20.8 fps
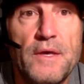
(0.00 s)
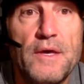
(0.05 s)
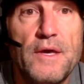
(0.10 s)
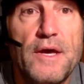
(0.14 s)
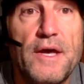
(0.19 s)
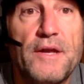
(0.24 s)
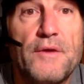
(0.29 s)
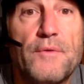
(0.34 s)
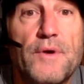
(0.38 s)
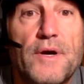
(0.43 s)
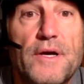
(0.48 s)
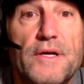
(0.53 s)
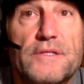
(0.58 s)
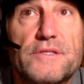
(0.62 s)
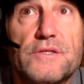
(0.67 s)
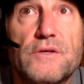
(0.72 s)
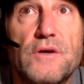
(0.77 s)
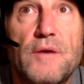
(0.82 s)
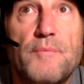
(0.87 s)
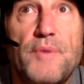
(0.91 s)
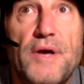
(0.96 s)
Anyway,
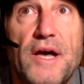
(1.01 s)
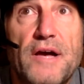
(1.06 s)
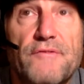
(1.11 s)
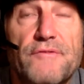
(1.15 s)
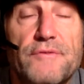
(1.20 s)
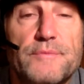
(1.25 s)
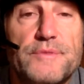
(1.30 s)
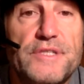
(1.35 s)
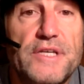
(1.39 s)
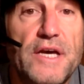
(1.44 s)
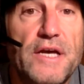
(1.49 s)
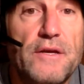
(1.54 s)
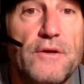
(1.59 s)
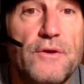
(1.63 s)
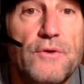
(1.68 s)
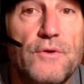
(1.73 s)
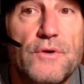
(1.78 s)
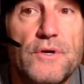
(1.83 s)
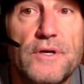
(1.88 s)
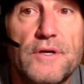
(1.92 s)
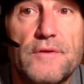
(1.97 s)
so I'm back from
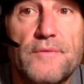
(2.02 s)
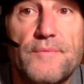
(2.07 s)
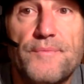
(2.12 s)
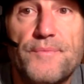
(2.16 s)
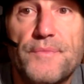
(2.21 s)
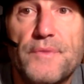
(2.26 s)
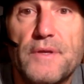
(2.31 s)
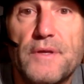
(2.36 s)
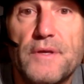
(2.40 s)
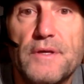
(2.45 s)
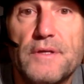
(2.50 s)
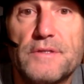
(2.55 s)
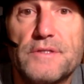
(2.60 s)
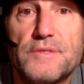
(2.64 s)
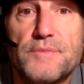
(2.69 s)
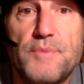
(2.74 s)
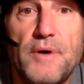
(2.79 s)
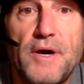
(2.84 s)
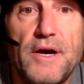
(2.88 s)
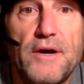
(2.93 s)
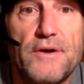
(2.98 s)
Chattanooga,
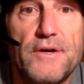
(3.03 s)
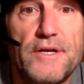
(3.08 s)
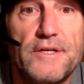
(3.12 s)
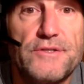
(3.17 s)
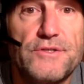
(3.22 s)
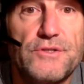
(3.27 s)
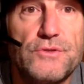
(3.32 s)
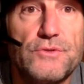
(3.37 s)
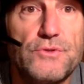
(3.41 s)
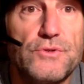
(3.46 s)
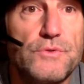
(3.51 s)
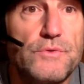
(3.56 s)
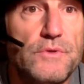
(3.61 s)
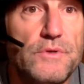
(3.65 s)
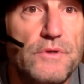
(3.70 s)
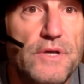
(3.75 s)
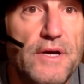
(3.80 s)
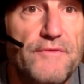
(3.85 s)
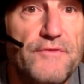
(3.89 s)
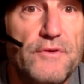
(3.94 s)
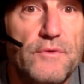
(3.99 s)
inspired as
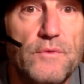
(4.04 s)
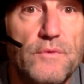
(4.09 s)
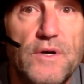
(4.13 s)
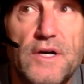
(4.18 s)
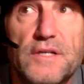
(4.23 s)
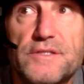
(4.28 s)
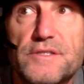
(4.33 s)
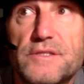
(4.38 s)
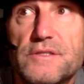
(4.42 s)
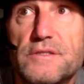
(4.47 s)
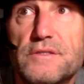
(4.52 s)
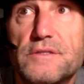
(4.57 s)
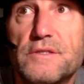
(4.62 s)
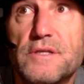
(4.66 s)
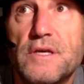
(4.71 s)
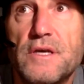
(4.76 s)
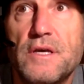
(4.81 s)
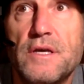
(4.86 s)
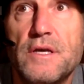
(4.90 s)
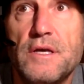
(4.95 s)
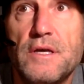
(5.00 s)
usual after watching
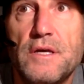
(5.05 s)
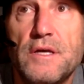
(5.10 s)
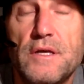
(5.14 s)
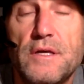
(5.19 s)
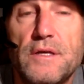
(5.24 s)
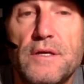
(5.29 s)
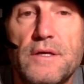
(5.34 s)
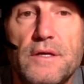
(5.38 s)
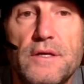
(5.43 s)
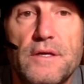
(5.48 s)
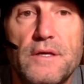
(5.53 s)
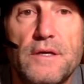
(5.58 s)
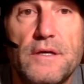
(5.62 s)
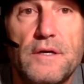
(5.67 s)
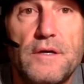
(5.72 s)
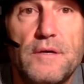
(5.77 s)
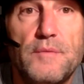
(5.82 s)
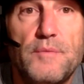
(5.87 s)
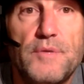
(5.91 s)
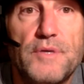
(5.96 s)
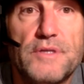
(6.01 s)

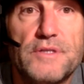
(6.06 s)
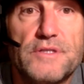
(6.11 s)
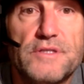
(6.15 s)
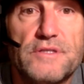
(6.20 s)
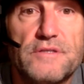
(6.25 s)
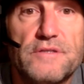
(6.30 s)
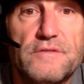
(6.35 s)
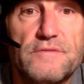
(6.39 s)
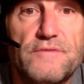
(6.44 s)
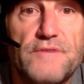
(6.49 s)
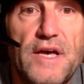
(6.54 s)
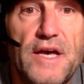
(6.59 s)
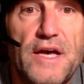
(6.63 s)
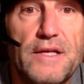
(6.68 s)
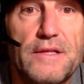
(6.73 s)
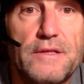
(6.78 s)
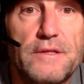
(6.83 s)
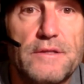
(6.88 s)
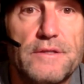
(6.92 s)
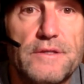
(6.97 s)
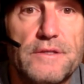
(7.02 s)
a bunch of
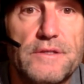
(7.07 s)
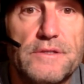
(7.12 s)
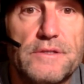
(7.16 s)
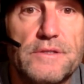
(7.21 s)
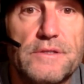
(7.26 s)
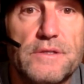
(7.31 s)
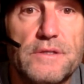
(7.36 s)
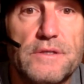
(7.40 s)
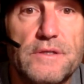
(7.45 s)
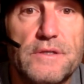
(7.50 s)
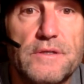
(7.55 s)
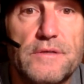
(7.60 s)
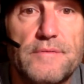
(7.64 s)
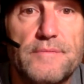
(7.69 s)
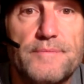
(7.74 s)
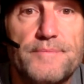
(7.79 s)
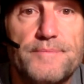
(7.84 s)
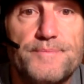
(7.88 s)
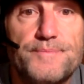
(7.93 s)
athletes go